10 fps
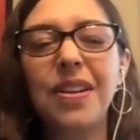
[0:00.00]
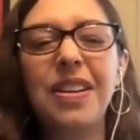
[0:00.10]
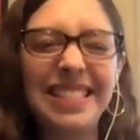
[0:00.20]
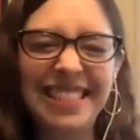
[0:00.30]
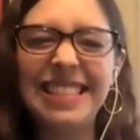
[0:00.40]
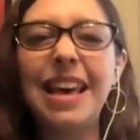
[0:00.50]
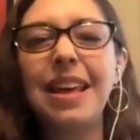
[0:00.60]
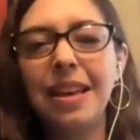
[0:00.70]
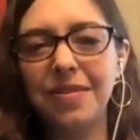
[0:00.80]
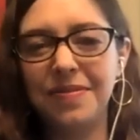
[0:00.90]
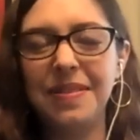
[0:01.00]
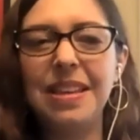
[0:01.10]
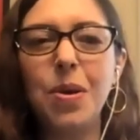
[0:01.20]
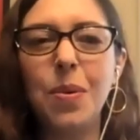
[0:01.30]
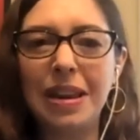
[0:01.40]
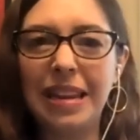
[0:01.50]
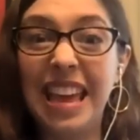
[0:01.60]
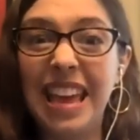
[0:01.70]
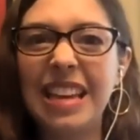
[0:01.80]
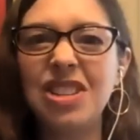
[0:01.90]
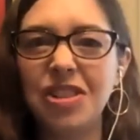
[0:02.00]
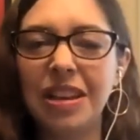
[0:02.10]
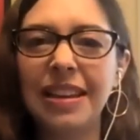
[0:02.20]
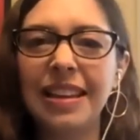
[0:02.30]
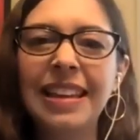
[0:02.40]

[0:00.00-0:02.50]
and instead of, you know, engaging